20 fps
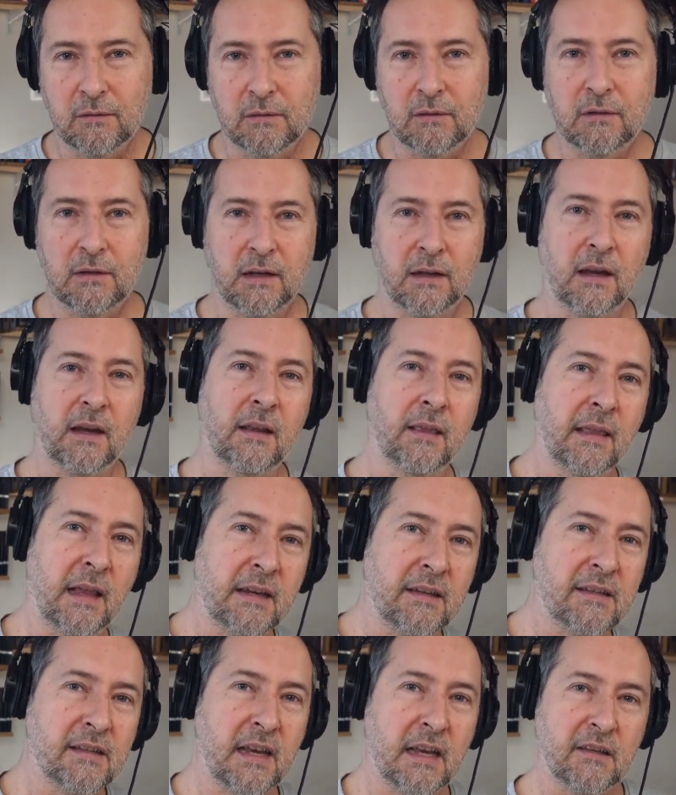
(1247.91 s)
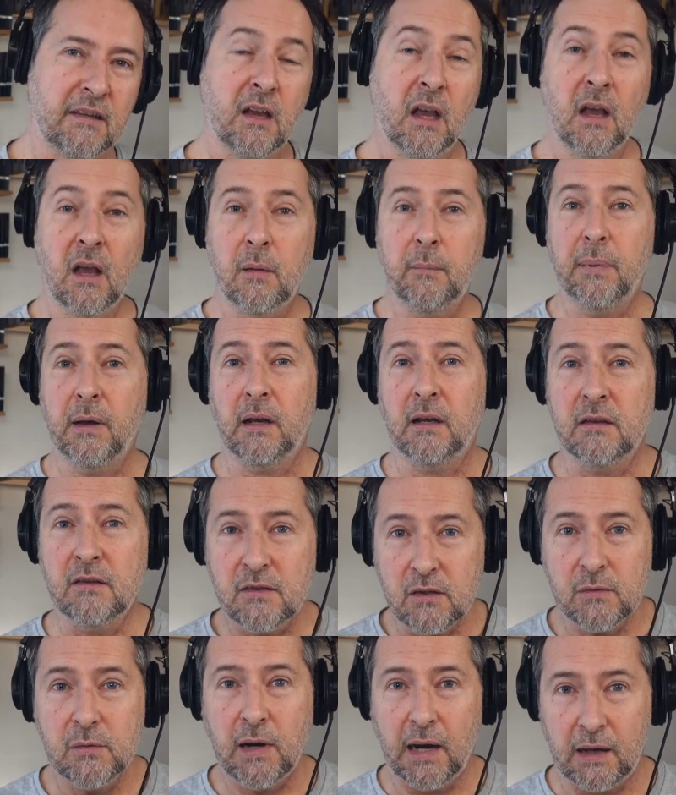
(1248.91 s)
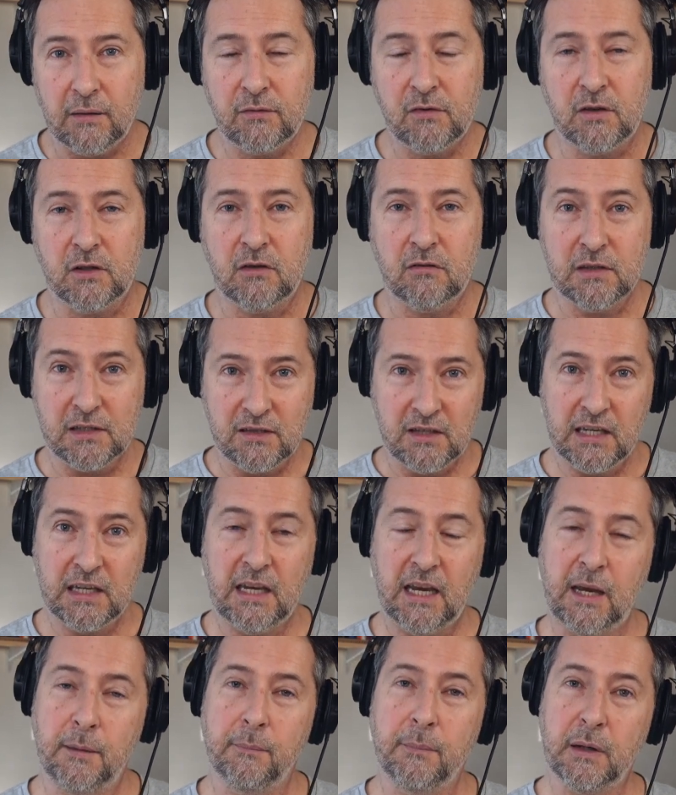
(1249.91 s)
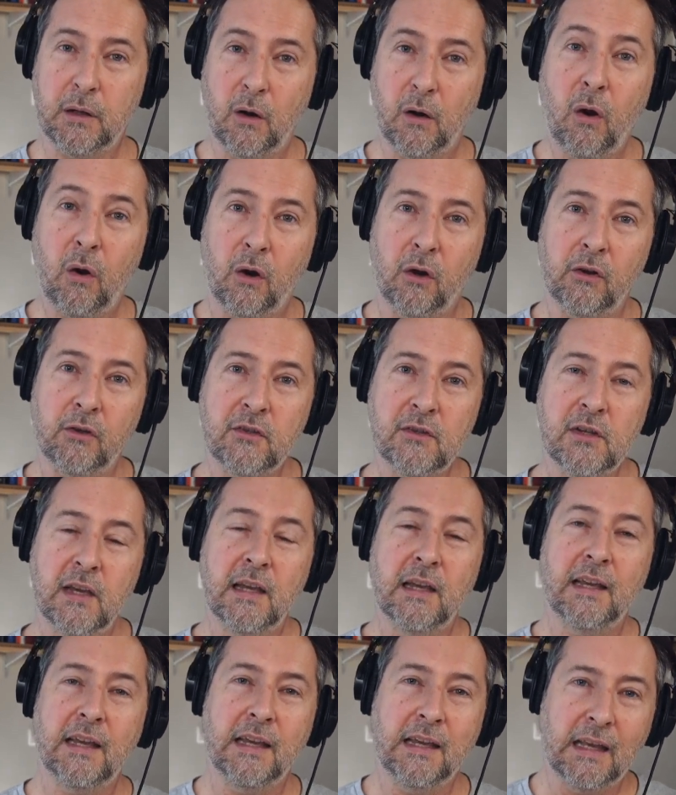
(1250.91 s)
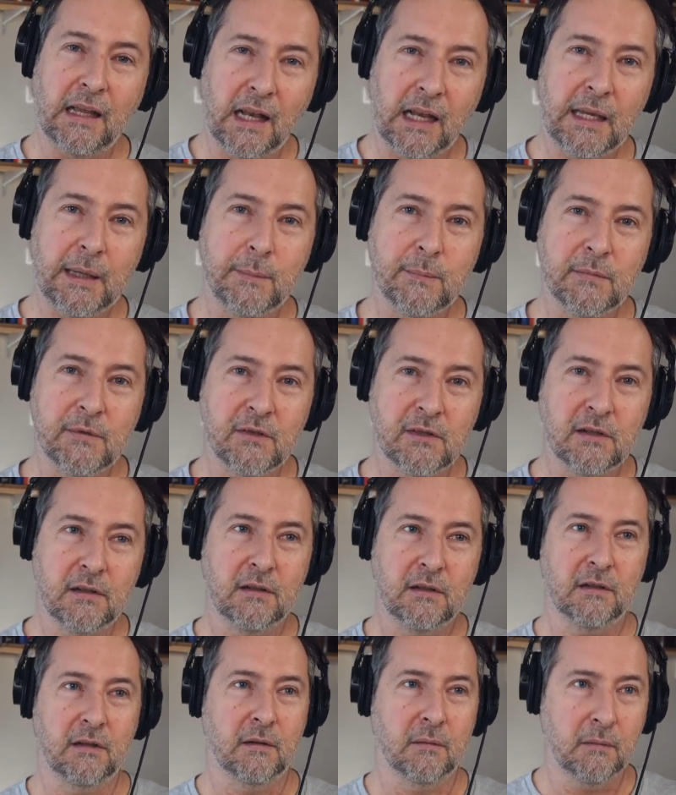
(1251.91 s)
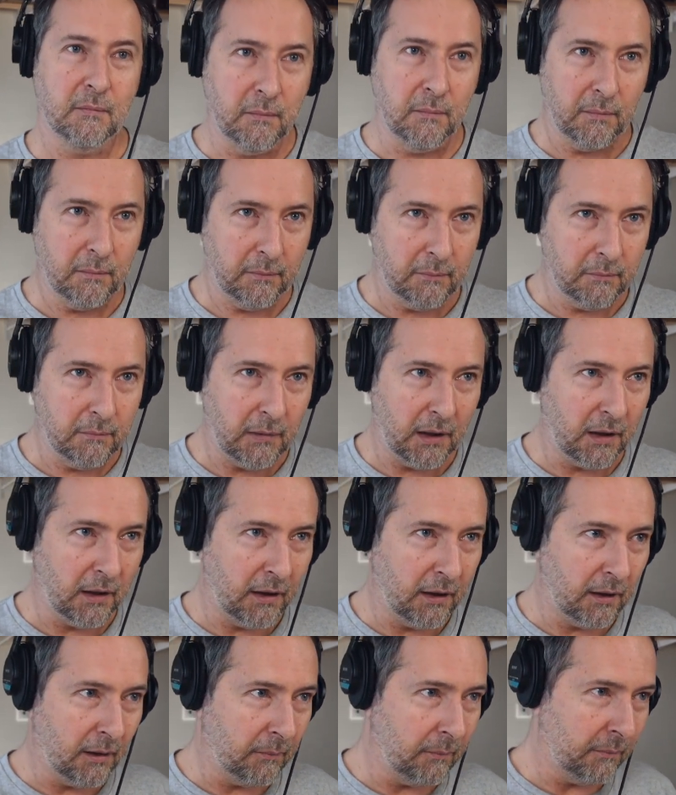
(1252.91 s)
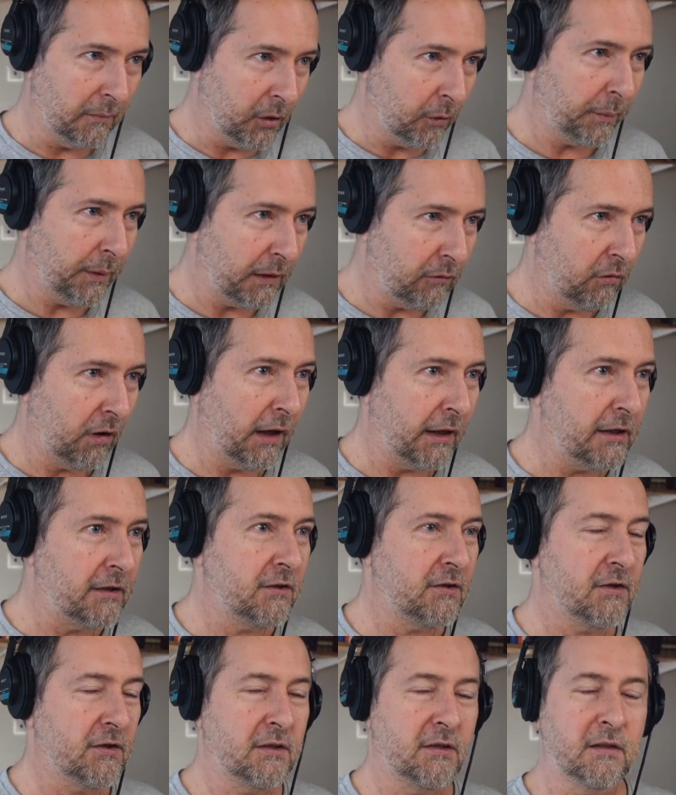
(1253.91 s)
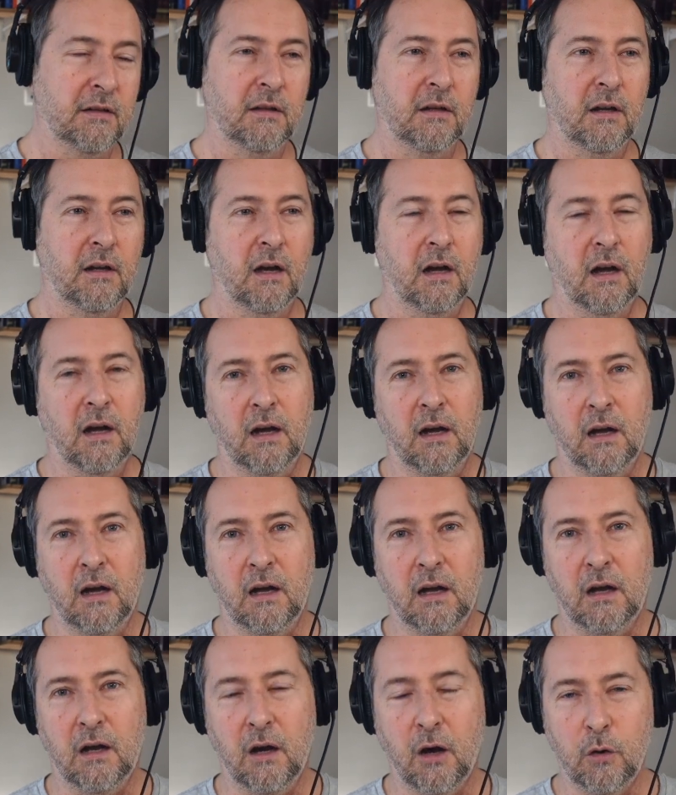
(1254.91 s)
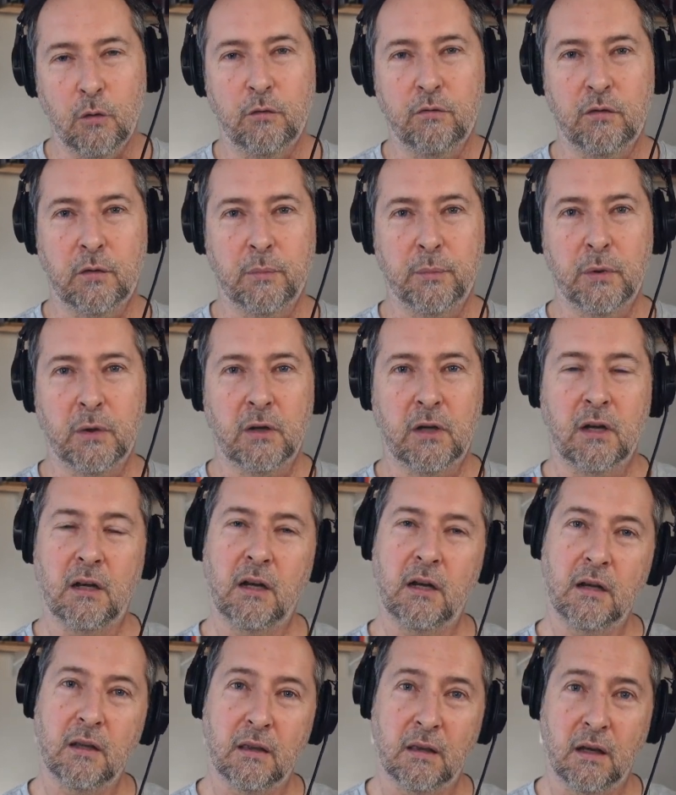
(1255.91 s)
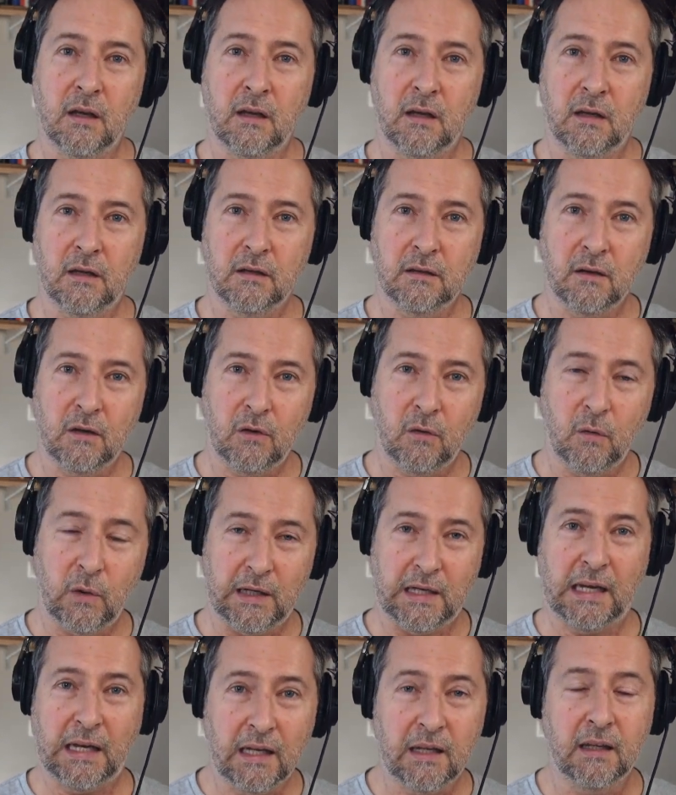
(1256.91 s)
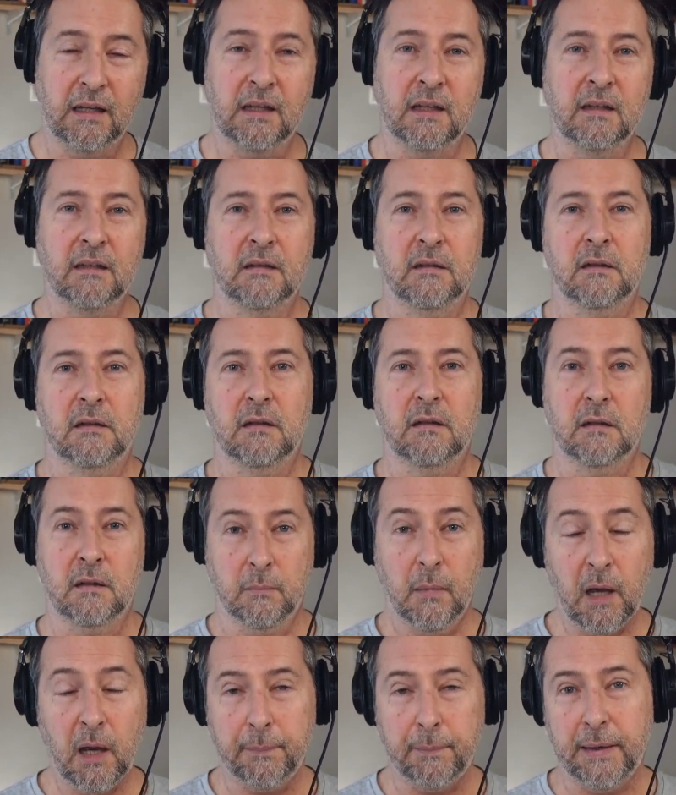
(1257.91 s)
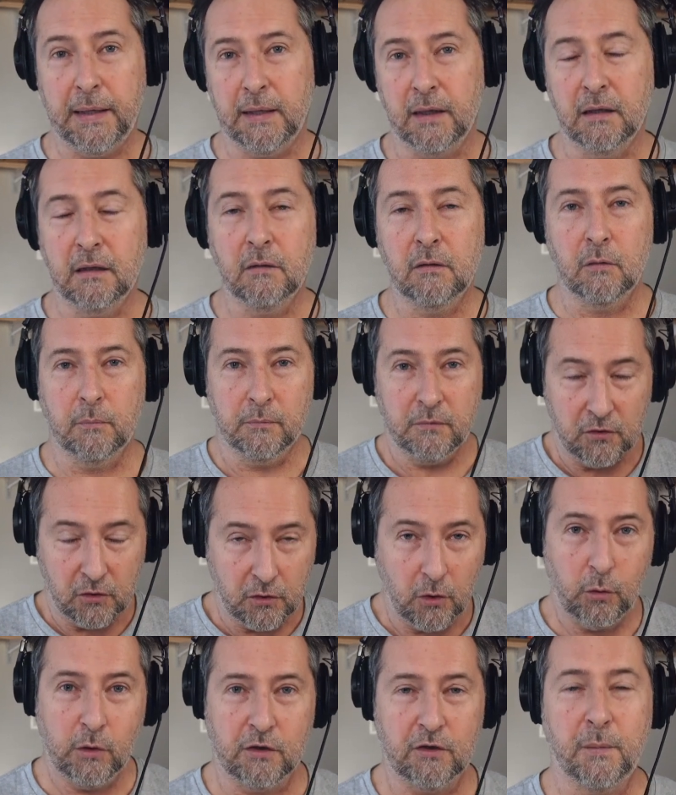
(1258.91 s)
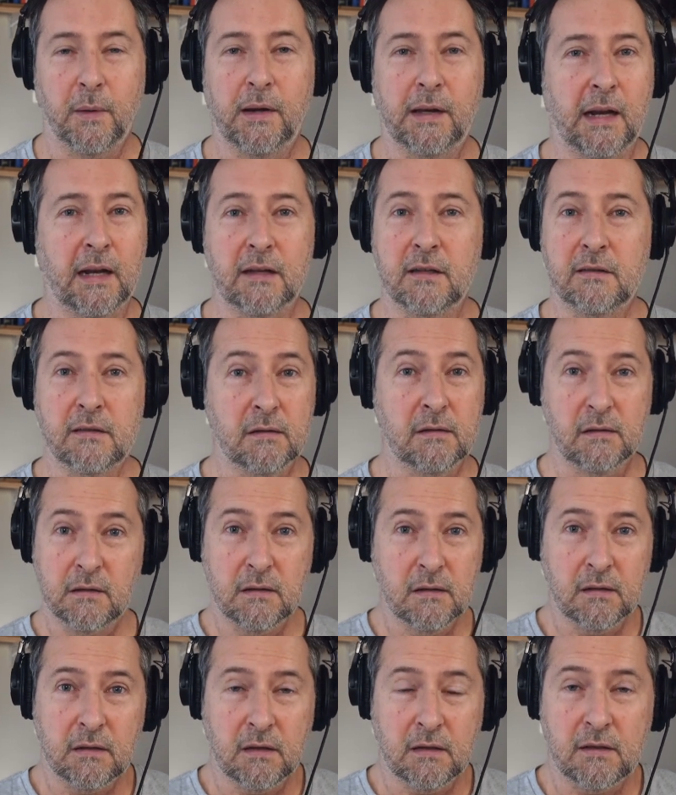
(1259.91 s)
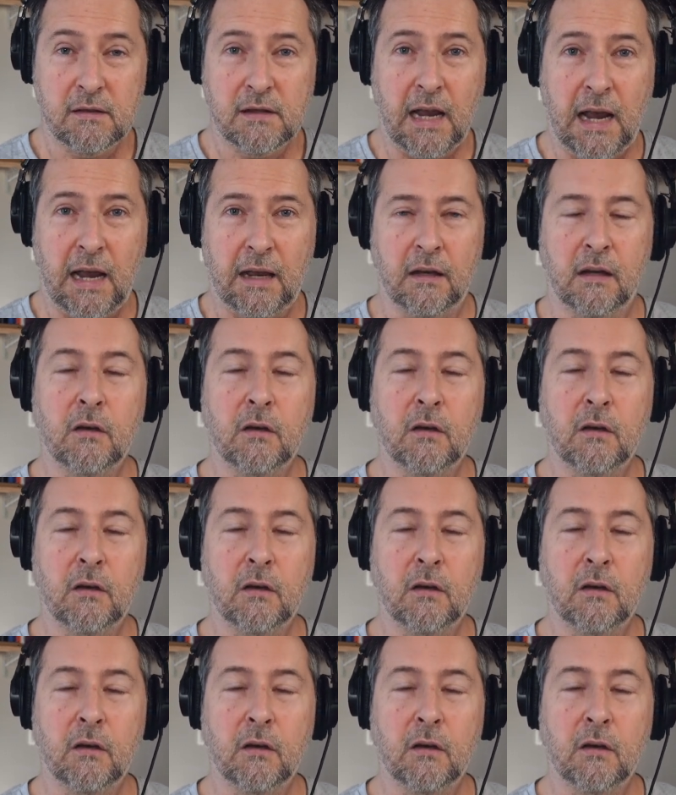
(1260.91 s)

in that sense. But I do have to critique him because he claims uh, monopoly rights uh, over a book that quite clearly, in my opinion, or um, according to my analysis, he doesn't understand.